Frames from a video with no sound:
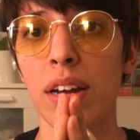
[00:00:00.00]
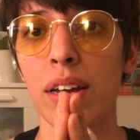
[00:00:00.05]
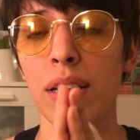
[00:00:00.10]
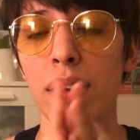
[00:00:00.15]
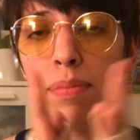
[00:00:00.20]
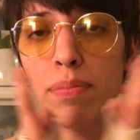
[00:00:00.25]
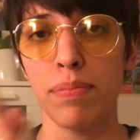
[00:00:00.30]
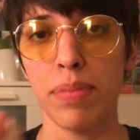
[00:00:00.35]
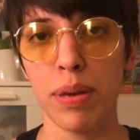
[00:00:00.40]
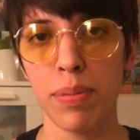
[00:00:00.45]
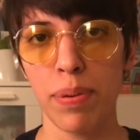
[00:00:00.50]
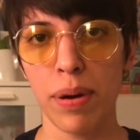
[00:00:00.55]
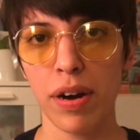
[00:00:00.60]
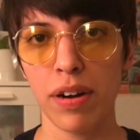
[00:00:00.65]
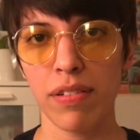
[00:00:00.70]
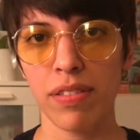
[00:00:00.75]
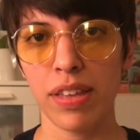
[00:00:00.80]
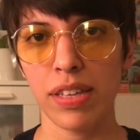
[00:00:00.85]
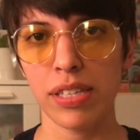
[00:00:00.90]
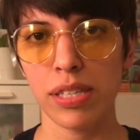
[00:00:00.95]
Be a part of
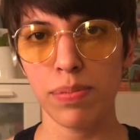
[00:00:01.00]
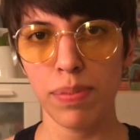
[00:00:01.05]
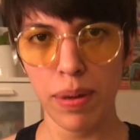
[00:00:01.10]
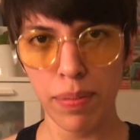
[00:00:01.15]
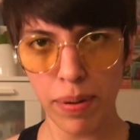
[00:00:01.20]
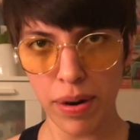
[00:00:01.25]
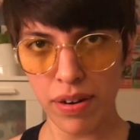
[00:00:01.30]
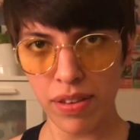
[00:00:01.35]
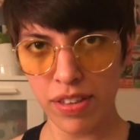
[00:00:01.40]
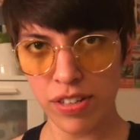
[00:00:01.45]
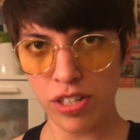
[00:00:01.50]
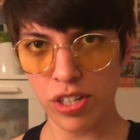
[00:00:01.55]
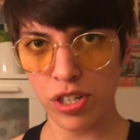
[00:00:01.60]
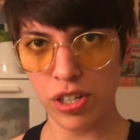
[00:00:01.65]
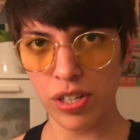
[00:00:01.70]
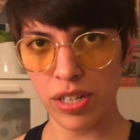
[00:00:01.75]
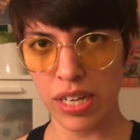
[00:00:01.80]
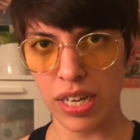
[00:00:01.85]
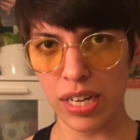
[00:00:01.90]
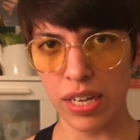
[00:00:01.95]
this. Be a part of this
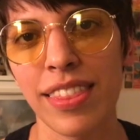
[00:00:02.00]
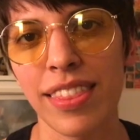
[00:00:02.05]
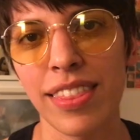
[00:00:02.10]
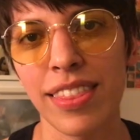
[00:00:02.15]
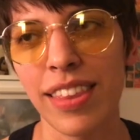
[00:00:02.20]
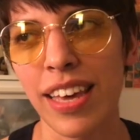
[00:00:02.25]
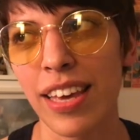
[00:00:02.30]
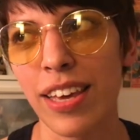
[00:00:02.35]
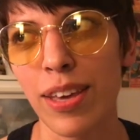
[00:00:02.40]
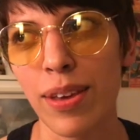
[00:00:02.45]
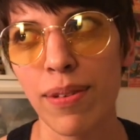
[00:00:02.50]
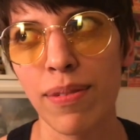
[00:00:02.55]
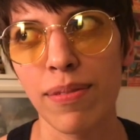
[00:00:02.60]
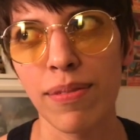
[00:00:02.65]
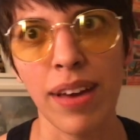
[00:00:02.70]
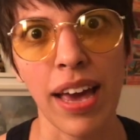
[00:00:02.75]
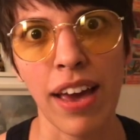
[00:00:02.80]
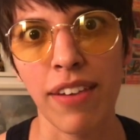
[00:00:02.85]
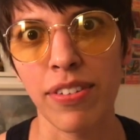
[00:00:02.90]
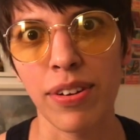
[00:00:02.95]
journey. Thank you
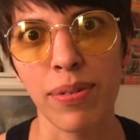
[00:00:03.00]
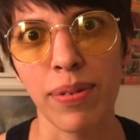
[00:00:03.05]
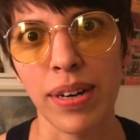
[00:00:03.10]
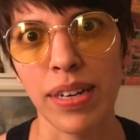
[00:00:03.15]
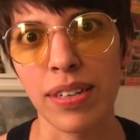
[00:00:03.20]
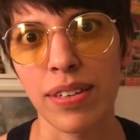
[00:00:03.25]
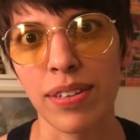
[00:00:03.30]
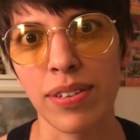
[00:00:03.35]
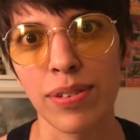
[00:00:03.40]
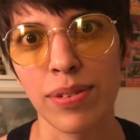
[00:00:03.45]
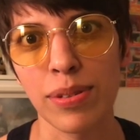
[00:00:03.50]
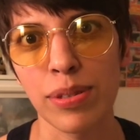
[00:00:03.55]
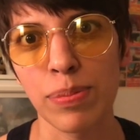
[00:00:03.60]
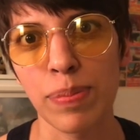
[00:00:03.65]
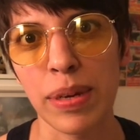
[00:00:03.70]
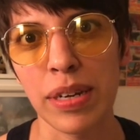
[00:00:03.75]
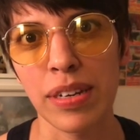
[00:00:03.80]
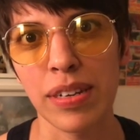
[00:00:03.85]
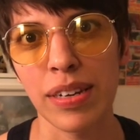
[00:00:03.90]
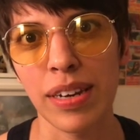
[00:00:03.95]
everyone who's
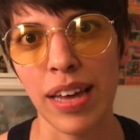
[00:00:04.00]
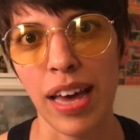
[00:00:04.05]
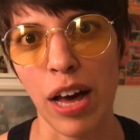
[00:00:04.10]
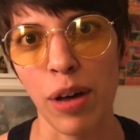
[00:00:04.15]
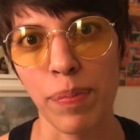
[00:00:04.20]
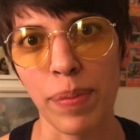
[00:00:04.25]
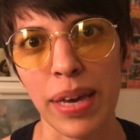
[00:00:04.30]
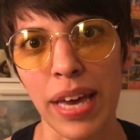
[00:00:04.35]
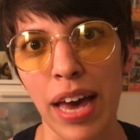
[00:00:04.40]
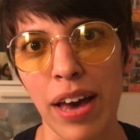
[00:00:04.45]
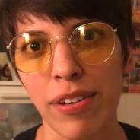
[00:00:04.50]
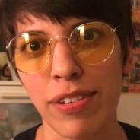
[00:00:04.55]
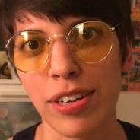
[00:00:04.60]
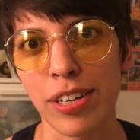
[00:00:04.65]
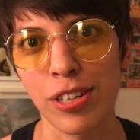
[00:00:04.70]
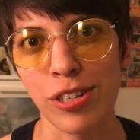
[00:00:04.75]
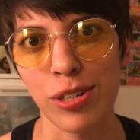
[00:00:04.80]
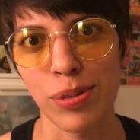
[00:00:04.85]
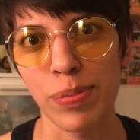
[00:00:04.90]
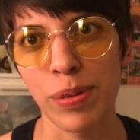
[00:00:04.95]
been helping out and
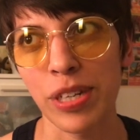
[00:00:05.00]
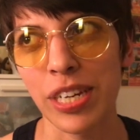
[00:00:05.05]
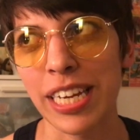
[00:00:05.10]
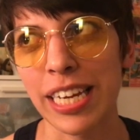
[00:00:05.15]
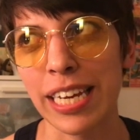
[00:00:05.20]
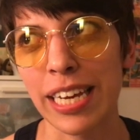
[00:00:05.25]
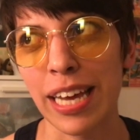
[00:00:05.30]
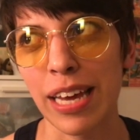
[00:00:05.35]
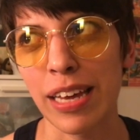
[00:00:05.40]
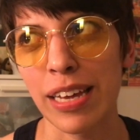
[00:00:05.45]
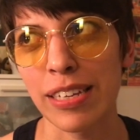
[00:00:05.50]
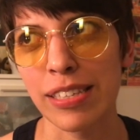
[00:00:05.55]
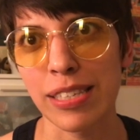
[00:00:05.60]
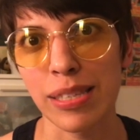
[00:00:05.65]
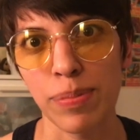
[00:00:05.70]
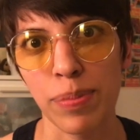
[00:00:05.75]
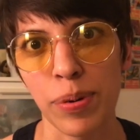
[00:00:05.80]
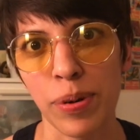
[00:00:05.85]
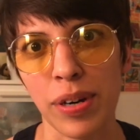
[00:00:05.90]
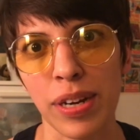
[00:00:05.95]
contributing and
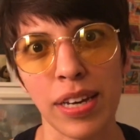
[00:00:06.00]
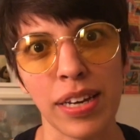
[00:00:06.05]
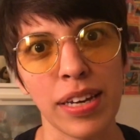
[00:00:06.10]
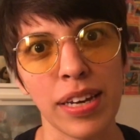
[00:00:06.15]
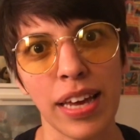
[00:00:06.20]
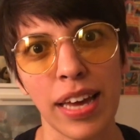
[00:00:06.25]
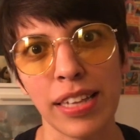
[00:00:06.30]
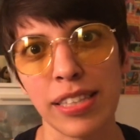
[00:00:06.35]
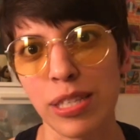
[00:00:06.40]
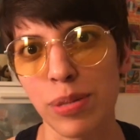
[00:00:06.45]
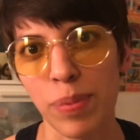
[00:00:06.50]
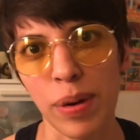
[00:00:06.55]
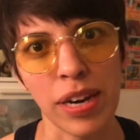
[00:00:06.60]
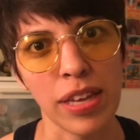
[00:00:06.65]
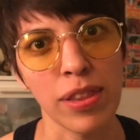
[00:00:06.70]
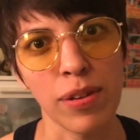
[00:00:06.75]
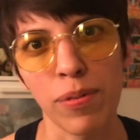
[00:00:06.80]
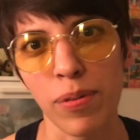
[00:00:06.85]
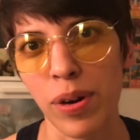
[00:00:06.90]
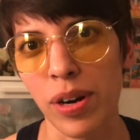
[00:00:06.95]
supporting and spreading the
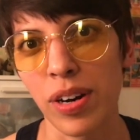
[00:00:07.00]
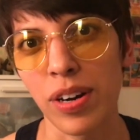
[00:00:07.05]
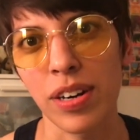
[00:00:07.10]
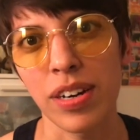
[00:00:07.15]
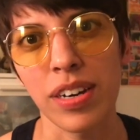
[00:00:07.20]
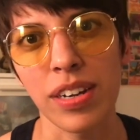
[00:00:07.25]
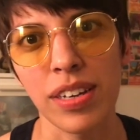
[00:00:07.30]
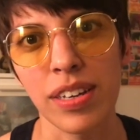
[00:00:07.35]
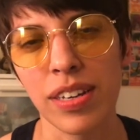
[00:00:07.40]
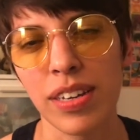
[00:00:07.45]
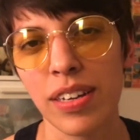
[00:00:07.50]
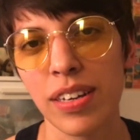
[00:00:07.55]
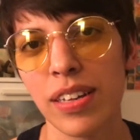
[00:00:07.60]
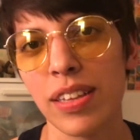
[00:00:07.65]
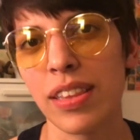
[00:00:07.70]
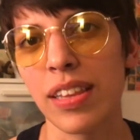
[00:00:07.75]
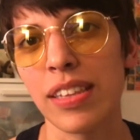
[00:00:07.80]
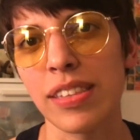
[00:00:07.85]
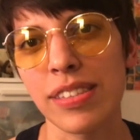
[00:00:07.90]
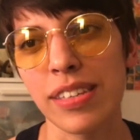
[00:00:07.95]
word.
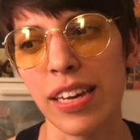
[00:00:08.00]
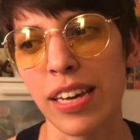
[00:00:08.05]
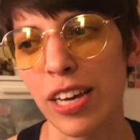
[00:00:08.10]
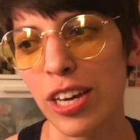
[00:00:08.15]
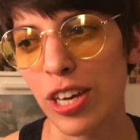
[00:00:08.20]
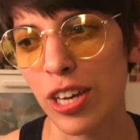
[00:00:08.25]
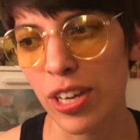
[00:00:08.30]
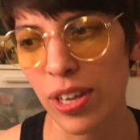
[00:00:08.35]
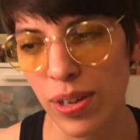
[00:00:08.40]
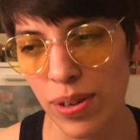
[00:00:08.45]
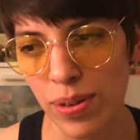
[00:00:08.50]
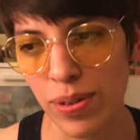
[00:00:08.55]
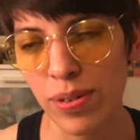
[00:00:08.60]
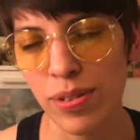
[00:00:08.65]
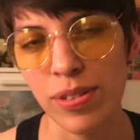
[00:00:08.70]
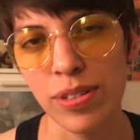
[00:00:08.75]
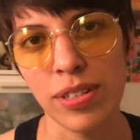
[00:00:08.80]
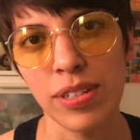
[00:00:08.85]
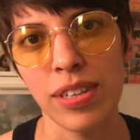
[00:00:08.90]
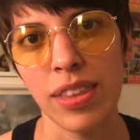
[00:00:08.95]
That's like a
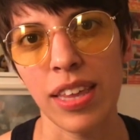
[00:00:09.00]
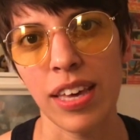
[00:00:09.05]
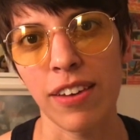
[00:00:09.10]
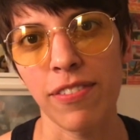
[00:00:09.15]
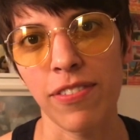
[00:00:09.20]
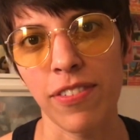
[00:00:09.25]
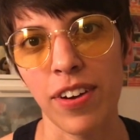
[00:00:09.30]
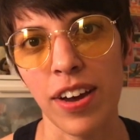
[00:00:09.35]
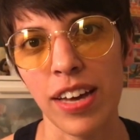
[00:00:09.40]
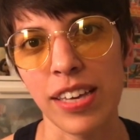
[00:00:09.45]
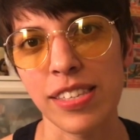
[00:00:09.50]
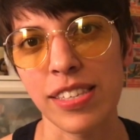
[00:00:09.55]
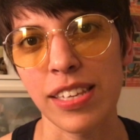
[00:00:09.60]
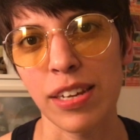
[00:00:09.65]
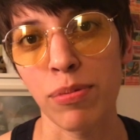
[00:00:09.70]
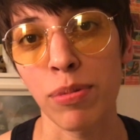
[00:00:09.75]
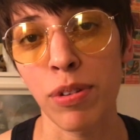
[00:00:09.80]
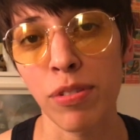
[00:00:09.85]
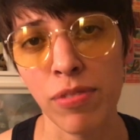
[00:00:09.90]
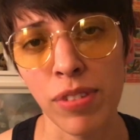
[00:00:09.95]
huge thing for us, and we
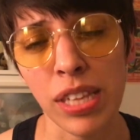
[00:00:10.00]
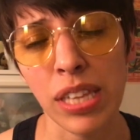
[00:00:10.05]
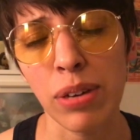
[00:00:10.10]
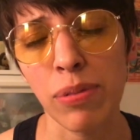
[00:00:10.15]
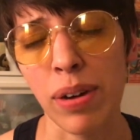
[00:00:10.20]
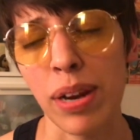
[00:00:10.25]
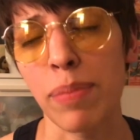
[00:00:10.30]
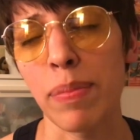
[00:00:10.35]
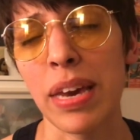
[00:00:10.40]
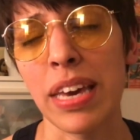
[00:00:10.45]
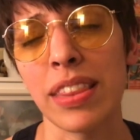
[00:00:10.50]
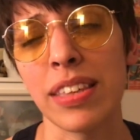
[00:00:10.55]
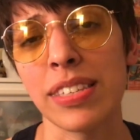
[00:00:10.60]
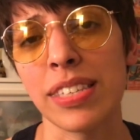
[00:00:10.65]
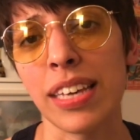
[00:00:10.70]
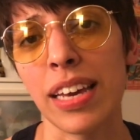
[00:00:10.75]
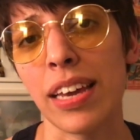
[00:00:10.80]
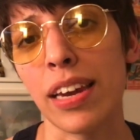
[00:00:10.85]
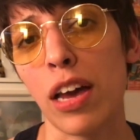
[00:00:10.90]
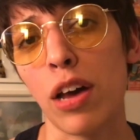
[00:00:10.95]
really want to make the
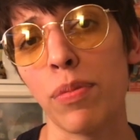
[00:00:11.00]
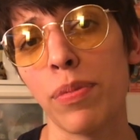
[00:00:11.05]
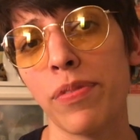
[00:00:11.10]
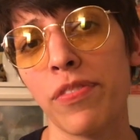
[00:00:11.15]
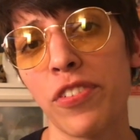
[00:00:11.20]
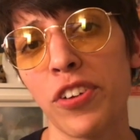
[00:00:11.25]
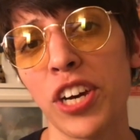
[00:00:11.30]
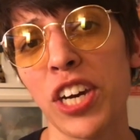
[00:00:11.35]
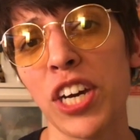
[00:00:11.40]
second album for you.